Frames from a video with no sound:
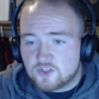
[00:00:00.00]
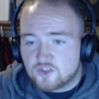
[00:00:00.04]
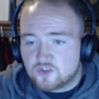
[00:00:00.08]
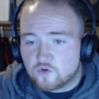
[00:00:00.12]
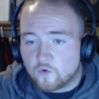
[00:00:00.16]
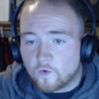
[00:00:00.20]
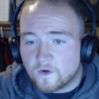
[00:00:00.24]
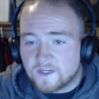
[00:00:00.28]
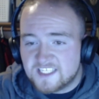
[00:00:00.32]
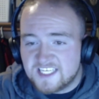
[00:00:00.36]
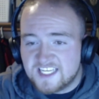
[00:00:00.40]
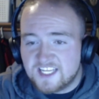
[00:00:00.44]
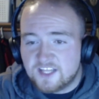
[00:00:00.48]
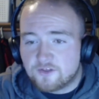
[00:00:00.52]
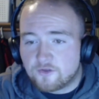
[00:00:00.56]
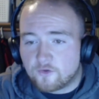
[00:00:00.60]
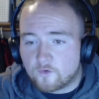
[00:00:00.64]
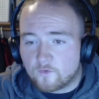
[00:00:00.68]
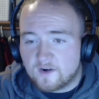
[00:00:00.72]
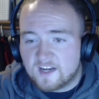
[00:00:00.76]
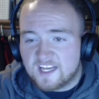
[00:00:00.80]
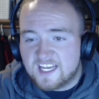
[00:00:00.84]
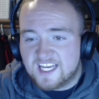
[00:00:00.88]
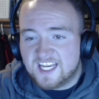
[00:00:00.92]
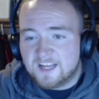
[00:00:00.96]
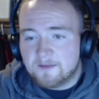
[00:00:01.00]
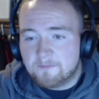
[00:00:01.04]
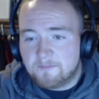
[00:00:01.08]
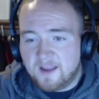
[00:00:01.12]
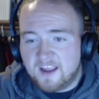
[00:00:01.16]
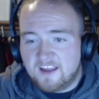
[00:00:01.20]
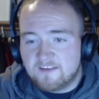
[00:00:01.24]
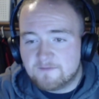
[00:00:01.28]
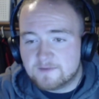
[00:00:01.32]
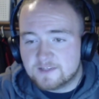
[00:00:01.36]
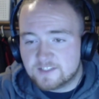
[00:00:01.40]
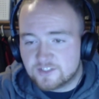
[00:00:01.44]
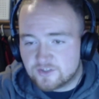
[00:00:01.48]
23
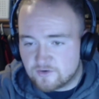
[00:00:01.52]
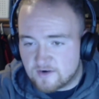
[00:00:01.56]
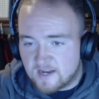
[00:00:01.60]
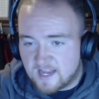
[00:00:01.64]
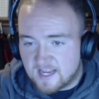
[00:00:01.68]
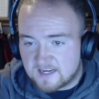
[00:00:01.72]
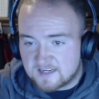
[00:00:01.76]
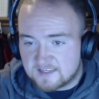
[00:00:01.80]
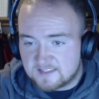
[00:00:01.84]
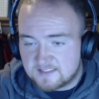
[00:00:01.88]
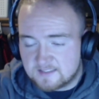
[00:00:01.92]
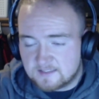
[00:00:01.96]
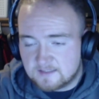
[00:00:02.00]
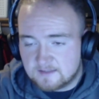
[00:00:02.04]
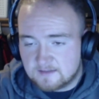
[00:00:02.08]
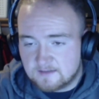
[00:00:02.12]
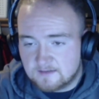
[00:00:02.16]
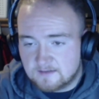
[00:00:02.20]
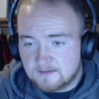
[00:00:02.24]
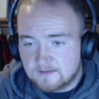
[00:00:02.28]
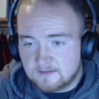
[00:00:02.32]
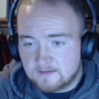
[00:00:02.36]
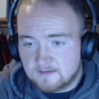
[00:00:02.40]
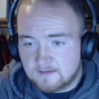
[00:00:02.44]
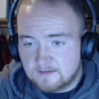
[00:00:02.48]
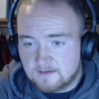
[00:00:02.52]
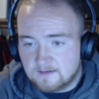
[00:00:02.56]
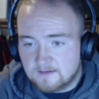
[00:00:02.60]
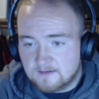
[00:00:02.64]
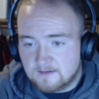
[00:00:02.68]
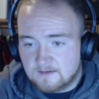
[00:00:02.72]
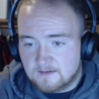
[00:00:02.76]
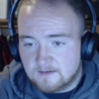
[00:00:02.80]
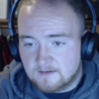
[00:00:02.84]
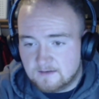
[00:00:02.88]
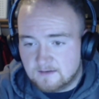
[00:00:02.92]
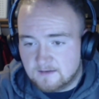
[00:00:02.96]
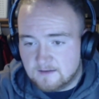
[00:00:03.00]
pavement tracks
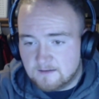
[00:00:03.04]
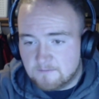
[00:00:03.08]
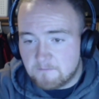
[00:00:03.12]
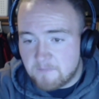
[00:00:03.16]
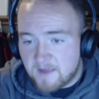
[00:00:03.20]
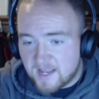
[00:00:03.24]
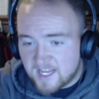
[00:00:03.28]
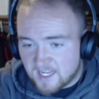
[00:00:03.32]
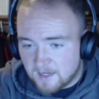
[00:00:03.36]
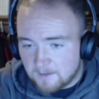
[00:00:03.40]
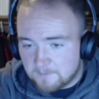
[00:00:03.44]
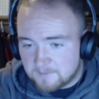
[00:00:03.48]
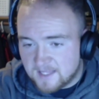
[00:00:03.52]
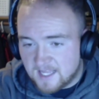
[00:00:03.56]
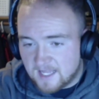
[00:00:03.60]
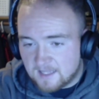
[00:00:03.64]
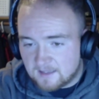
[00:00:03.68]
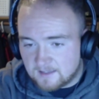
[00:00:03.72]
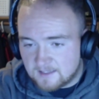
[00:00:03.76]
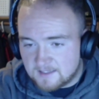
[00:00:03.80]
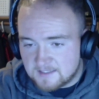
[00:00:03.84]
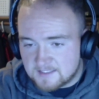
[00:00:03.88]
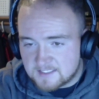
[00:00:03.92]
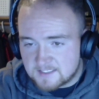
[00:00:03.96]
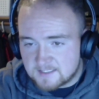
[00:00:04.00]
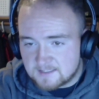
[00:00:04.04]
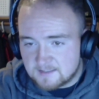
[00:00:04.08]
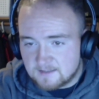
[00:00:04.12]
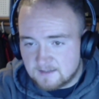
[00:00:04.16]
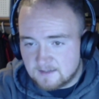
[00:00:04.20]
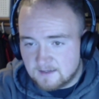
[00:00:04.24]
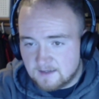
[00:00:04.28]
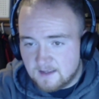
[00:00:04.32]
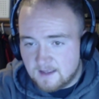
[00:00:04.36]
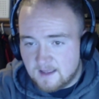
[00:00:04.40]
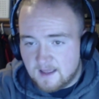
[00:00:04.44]
make up that list.